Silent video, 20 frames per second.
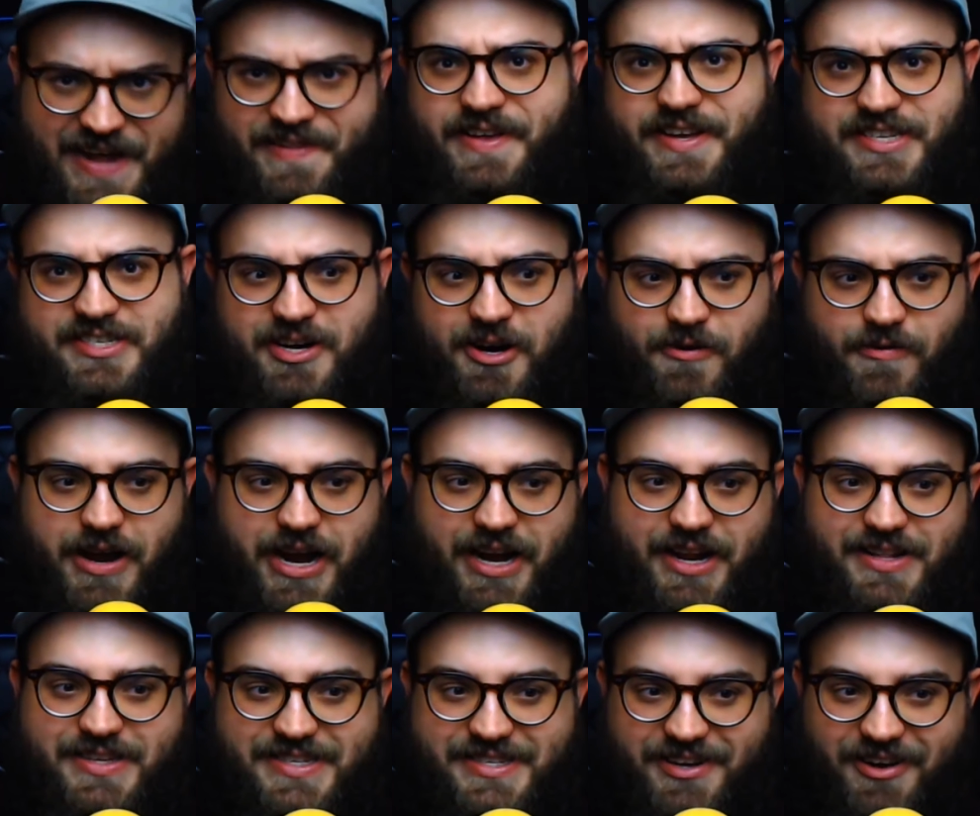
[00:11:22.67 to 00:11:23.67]
they start
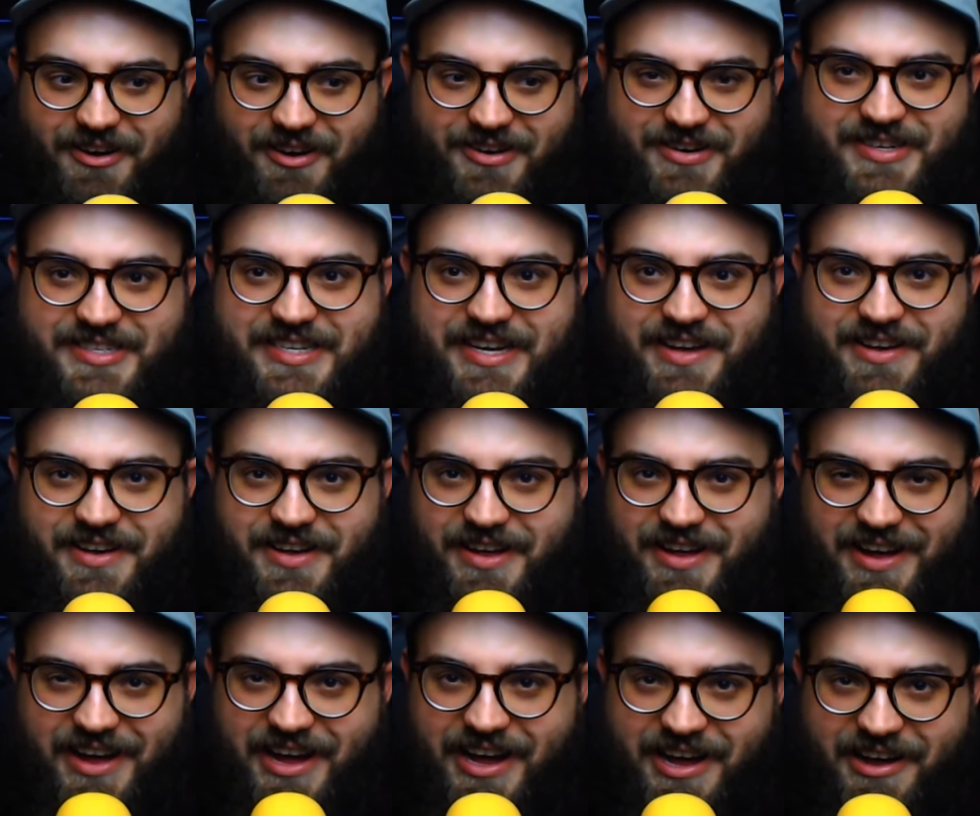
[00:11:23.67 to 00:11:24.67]
writing songs
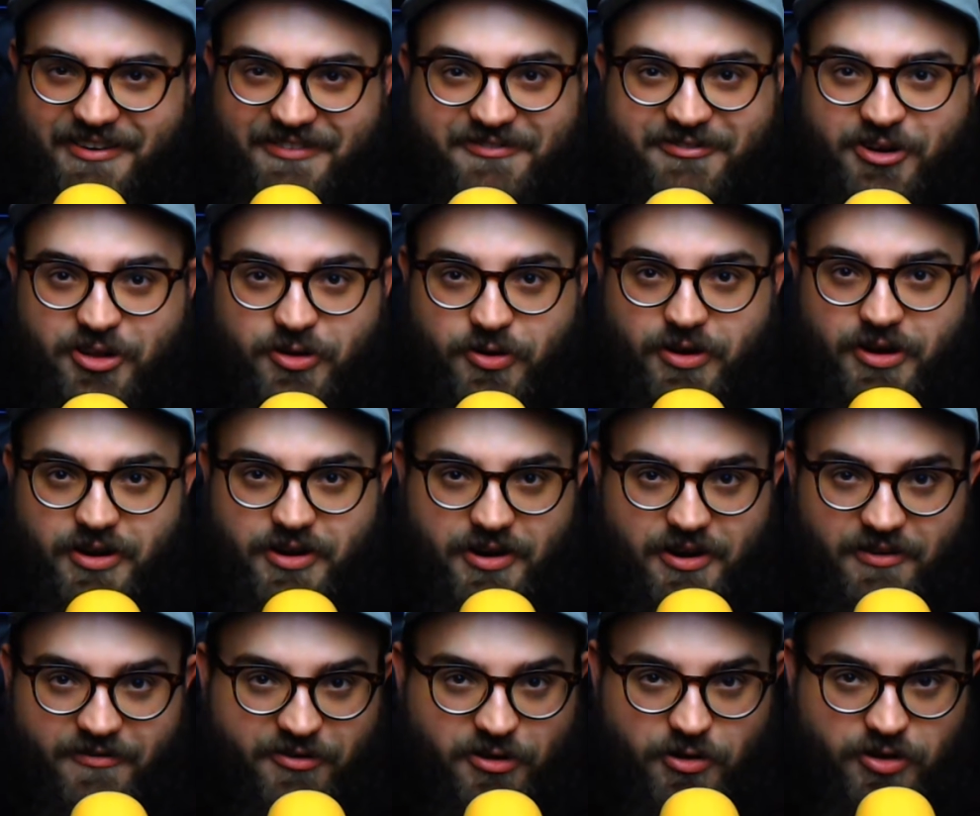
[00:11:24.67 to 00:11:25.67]
for
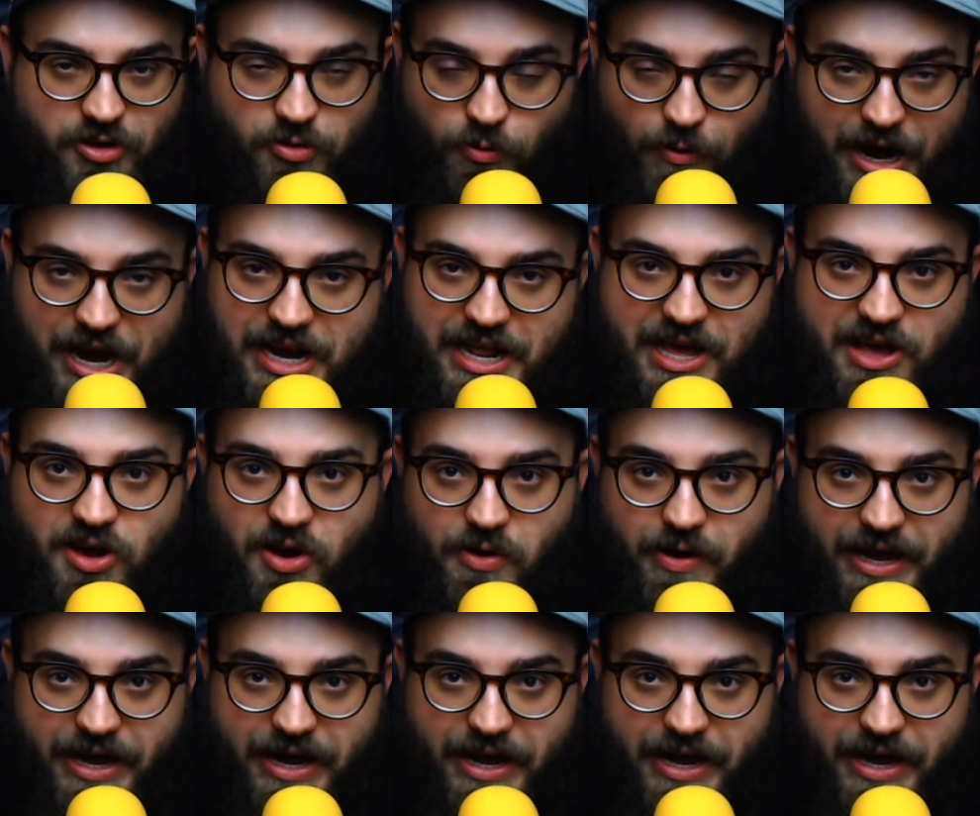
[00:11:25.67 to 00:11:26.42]
the radio,